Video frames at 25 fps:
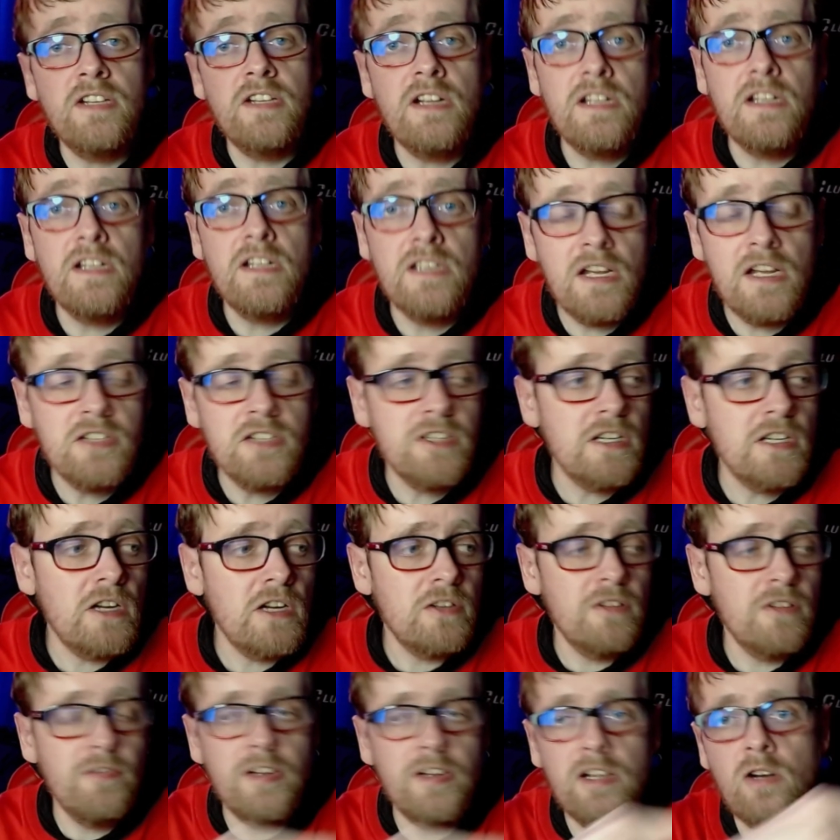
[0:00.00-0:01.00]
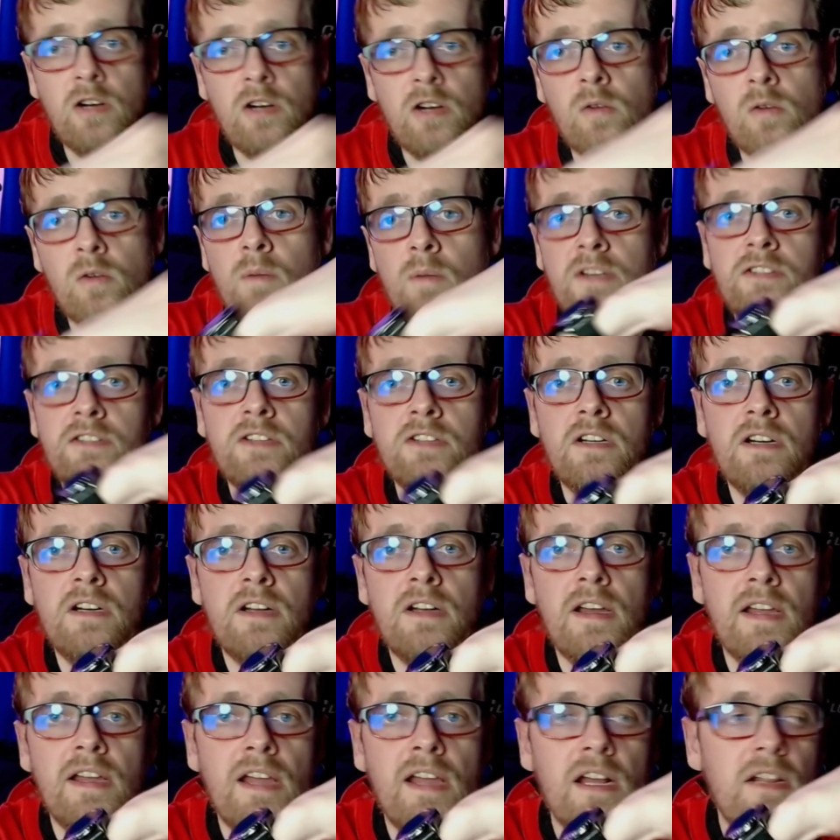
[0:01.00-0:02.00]
seen it yet, check out the video where my son
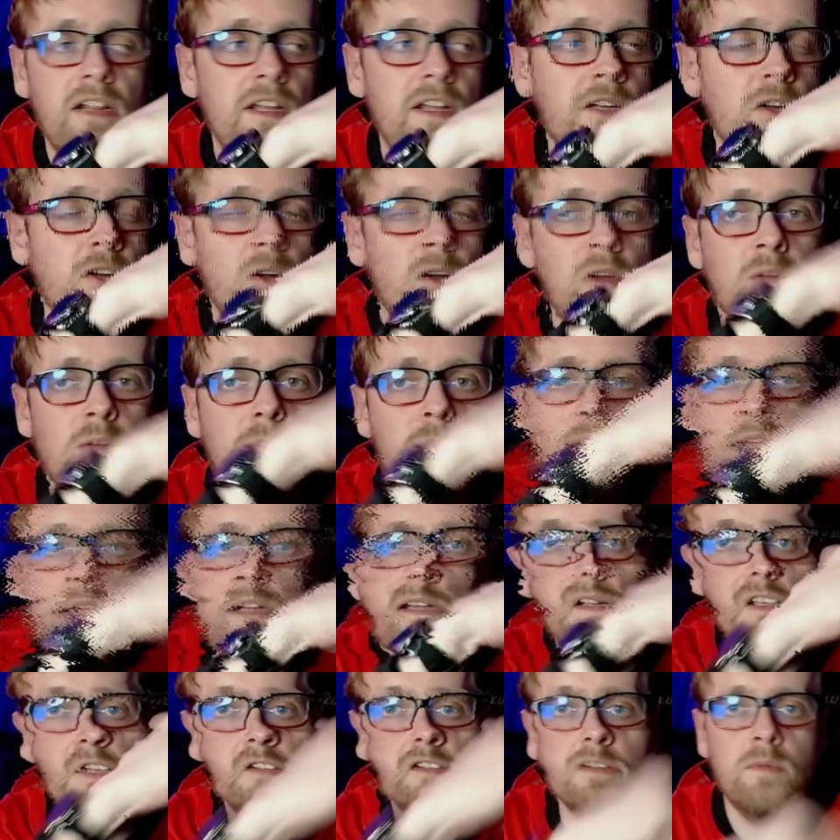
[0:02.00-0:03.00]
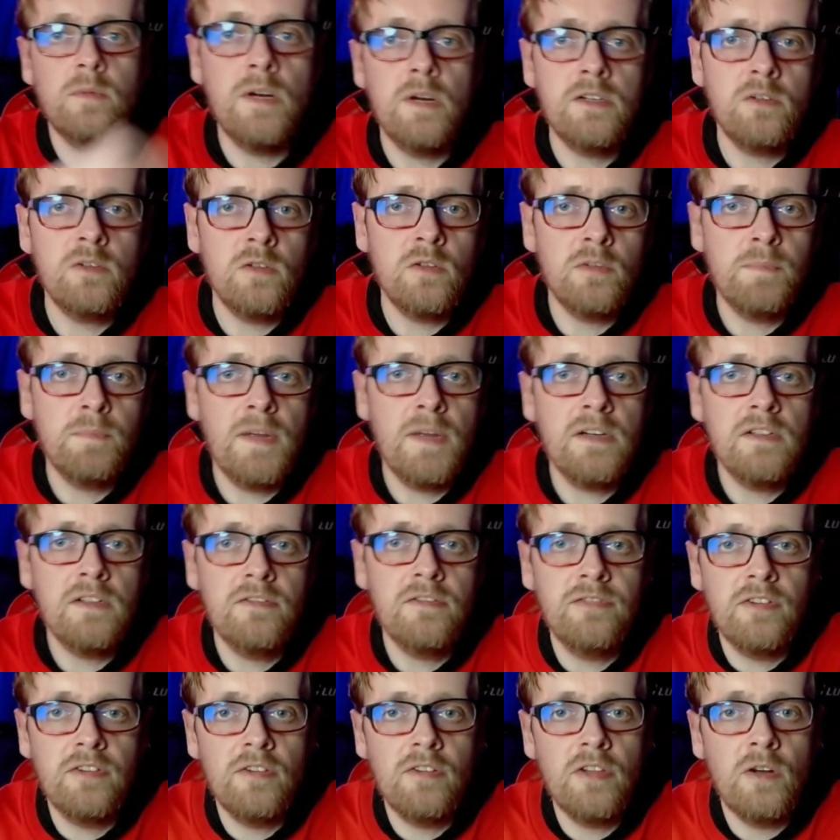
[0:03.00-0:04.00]
and I act like old men as a
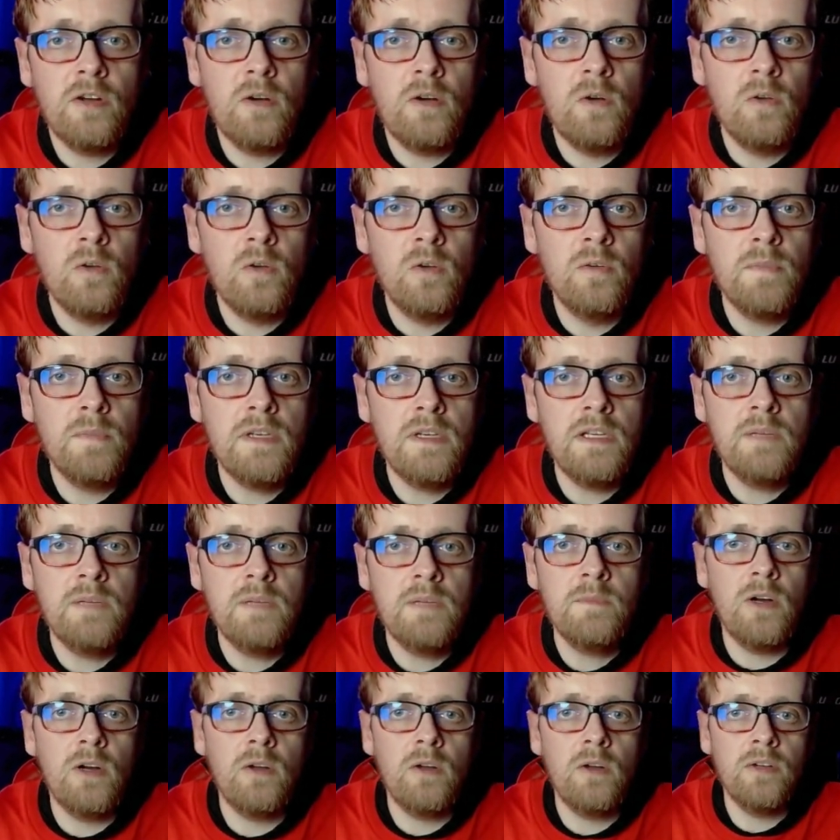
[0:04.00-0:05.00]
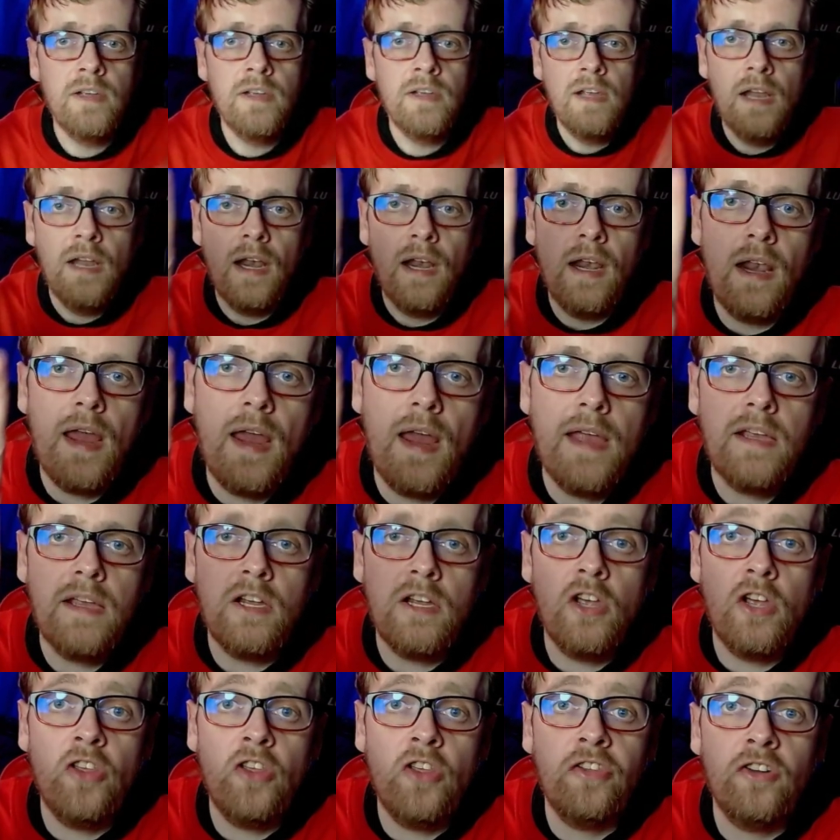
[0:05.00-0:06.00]
retrospective for the old meme called
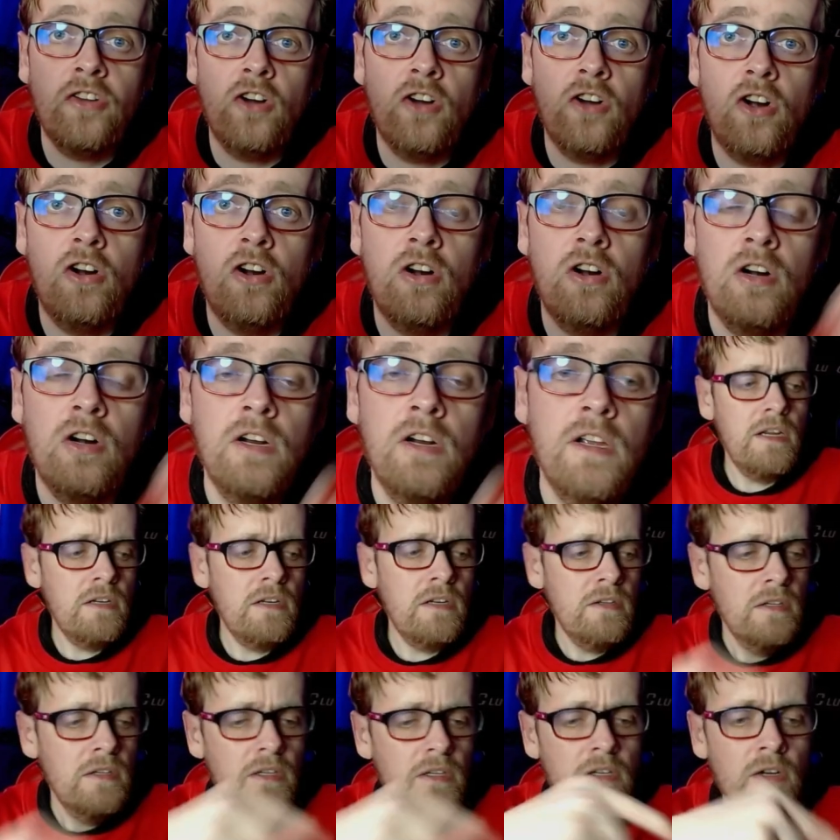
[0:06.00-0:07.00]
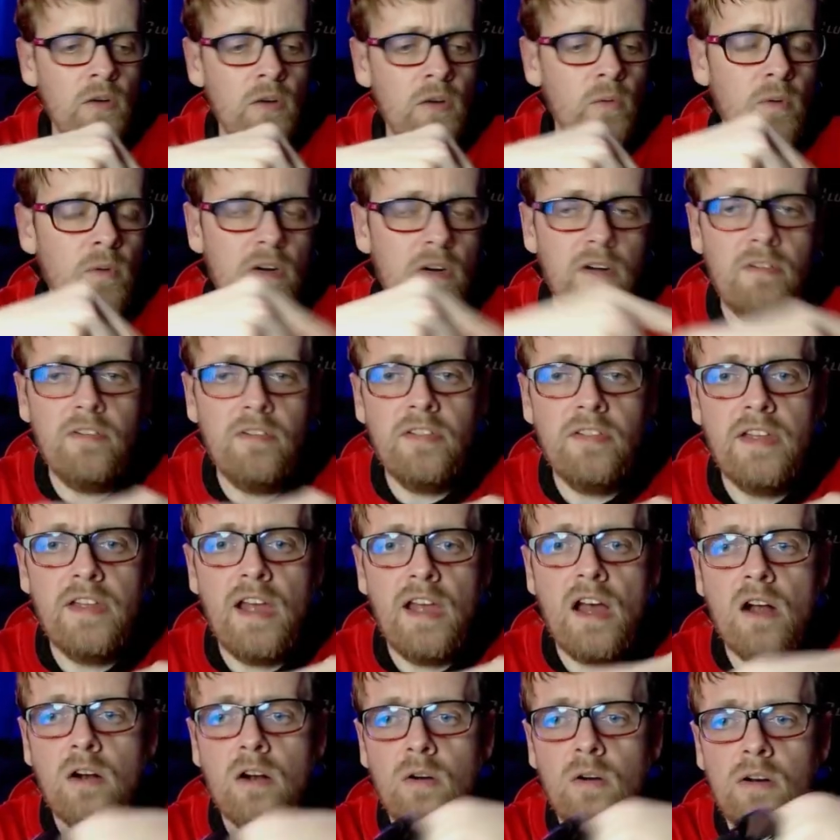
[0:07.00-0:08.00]
Like a Thur. And whatever the
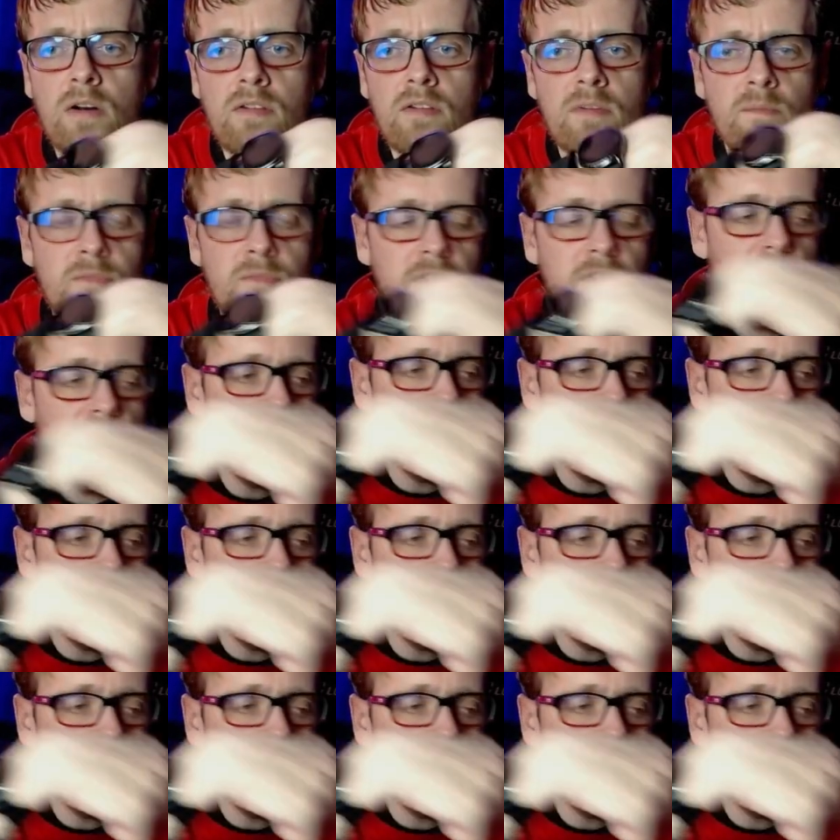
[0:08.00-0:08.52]
algorithm